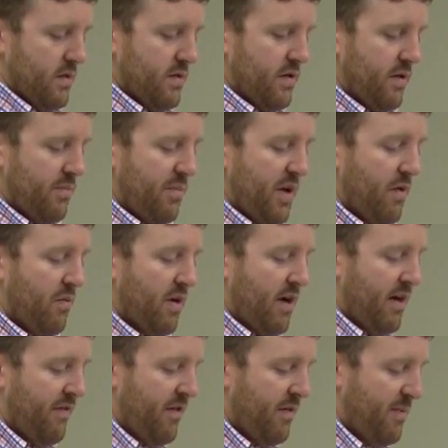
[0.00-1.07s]
So the big one
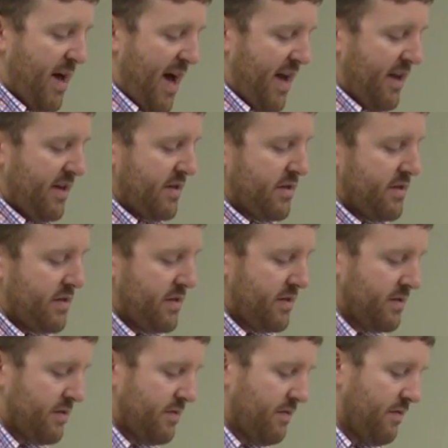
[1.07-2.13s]
off the bat
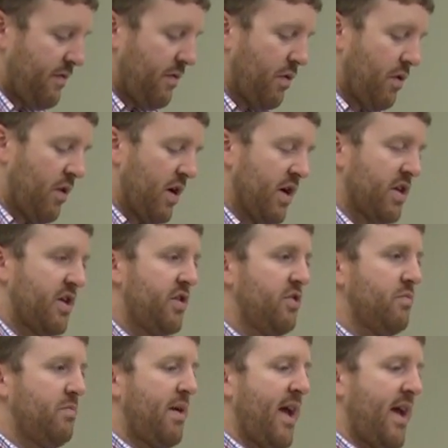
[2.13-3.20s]
is for
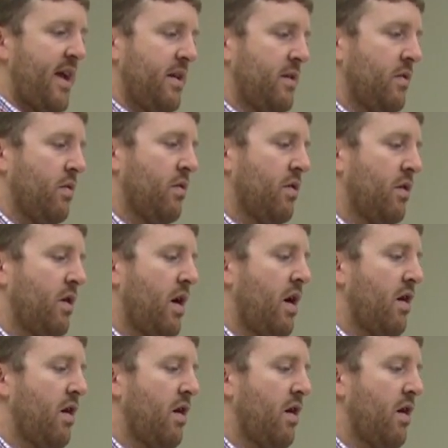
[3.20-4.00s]
acute pain or